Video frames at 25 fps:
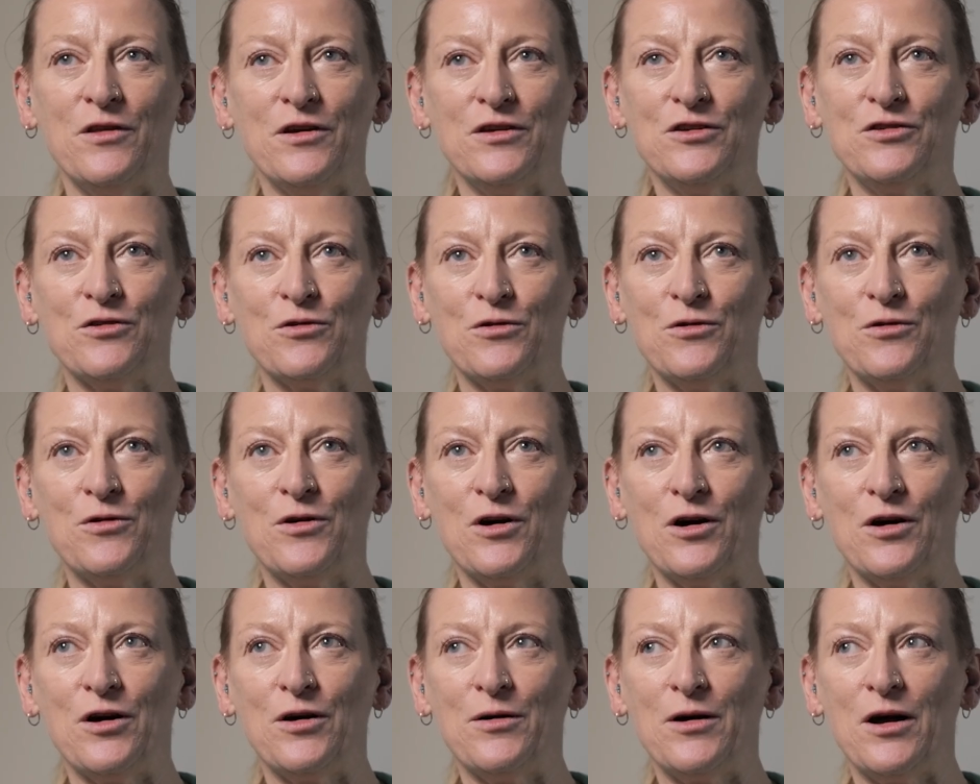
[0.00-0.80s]
that you're
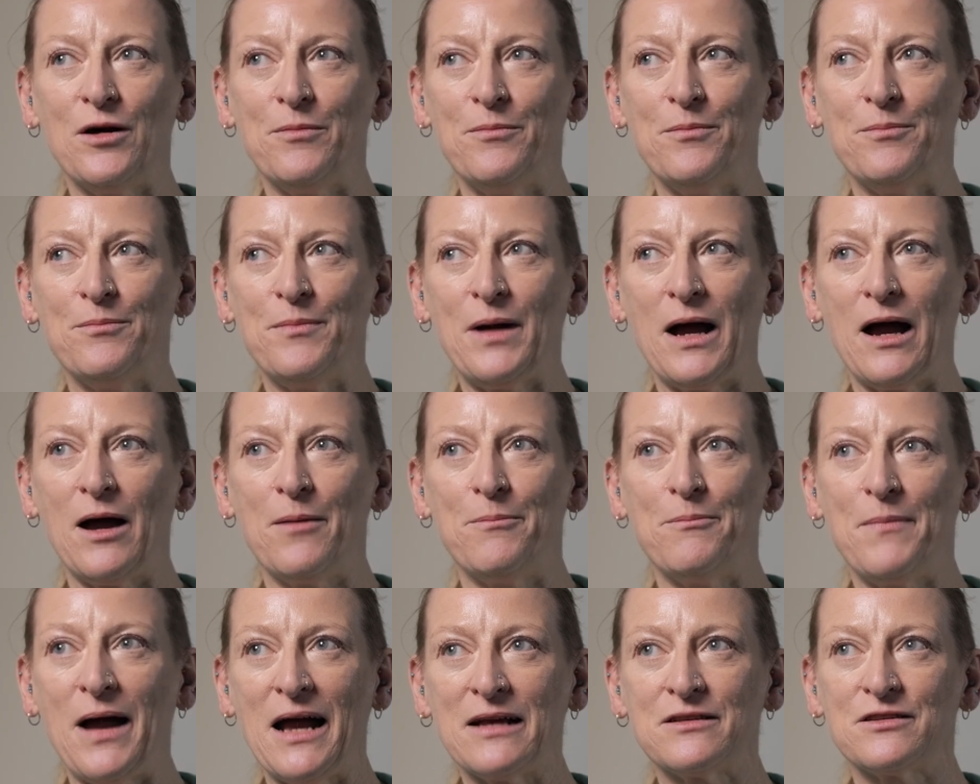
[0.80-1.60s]
a
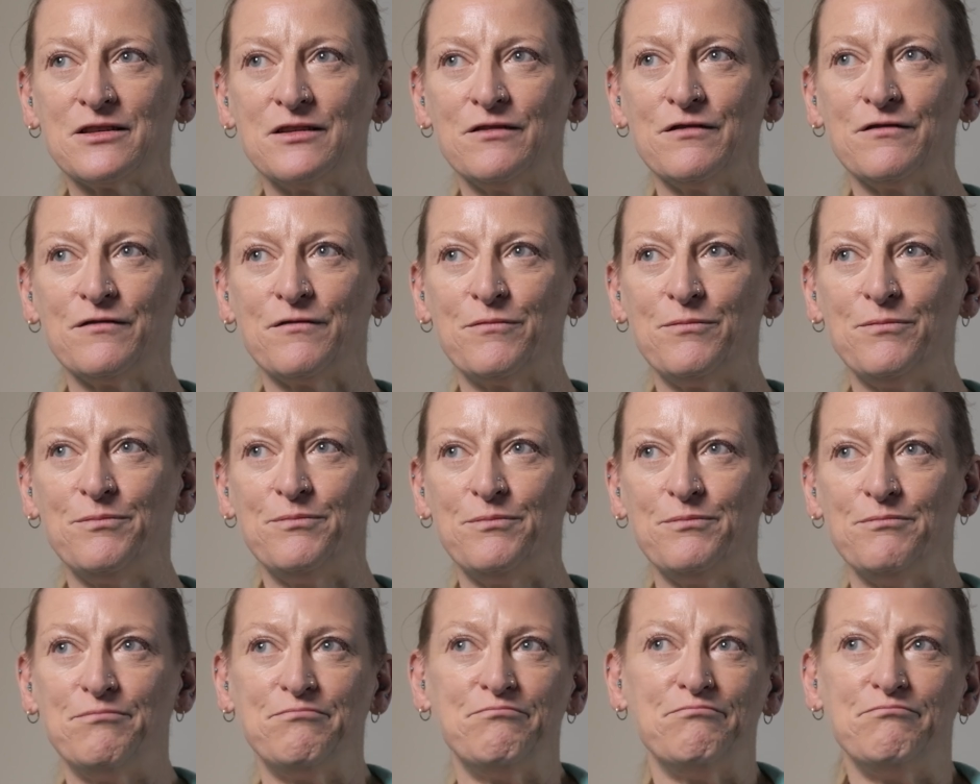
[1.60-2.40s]
massive
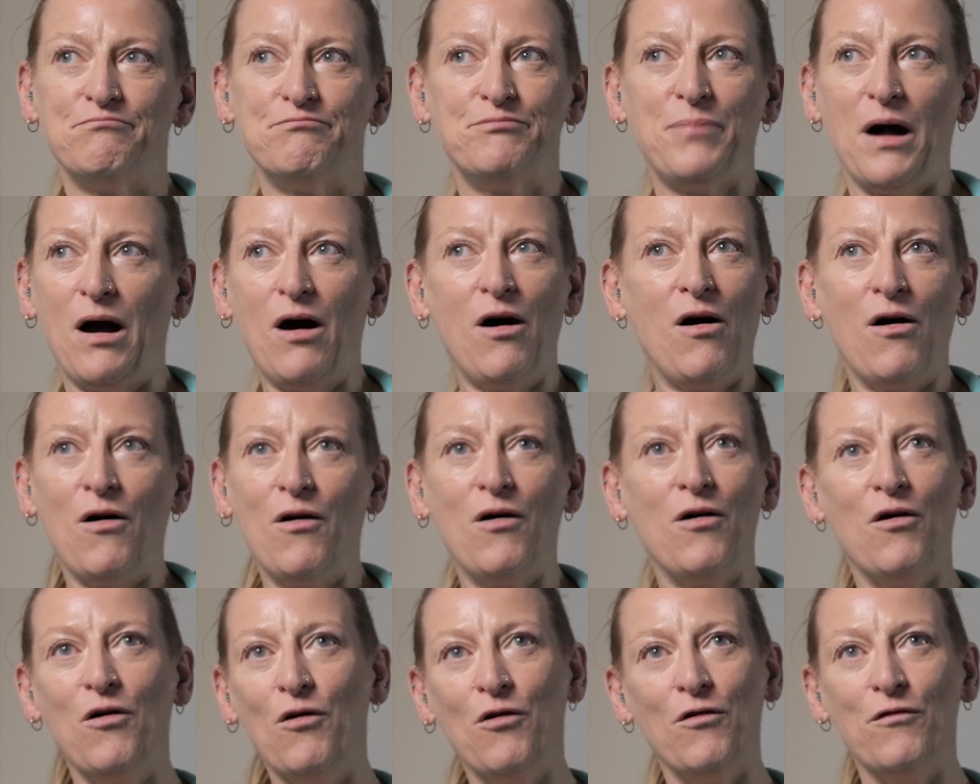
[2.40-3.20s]

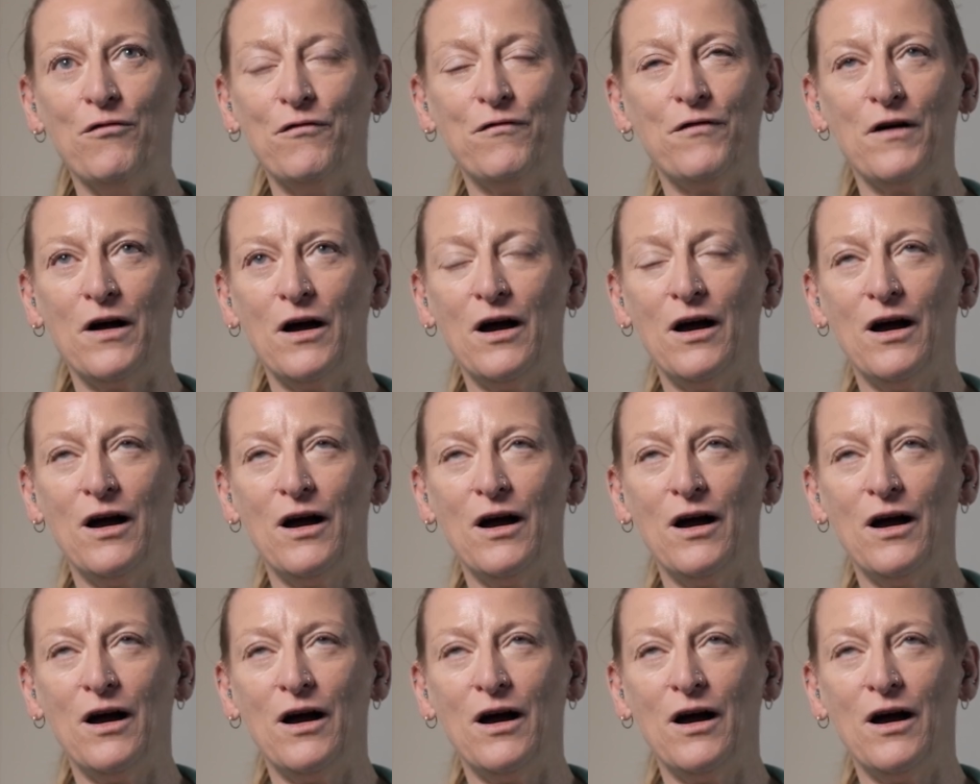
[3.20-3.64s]
part of